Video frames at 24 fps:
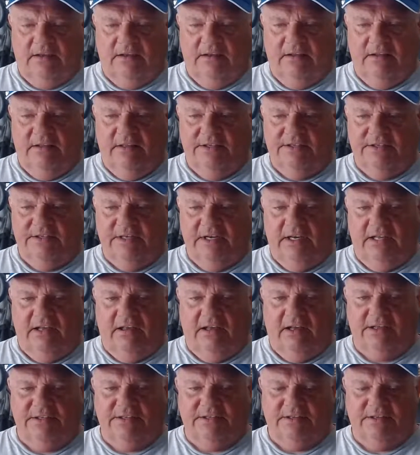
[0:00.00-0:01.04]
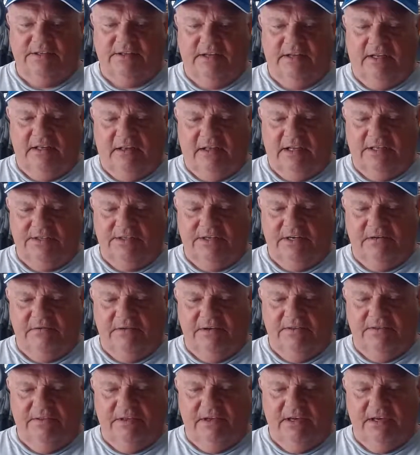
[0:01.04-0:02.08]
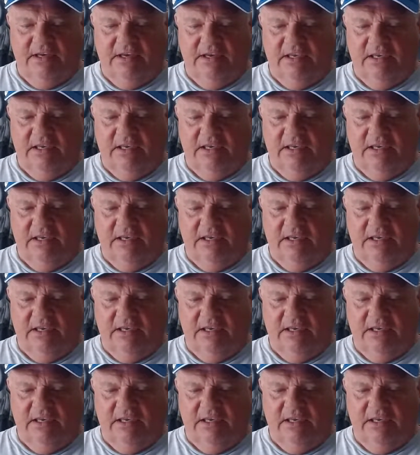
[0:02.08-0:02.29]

Let's see, I lost everything.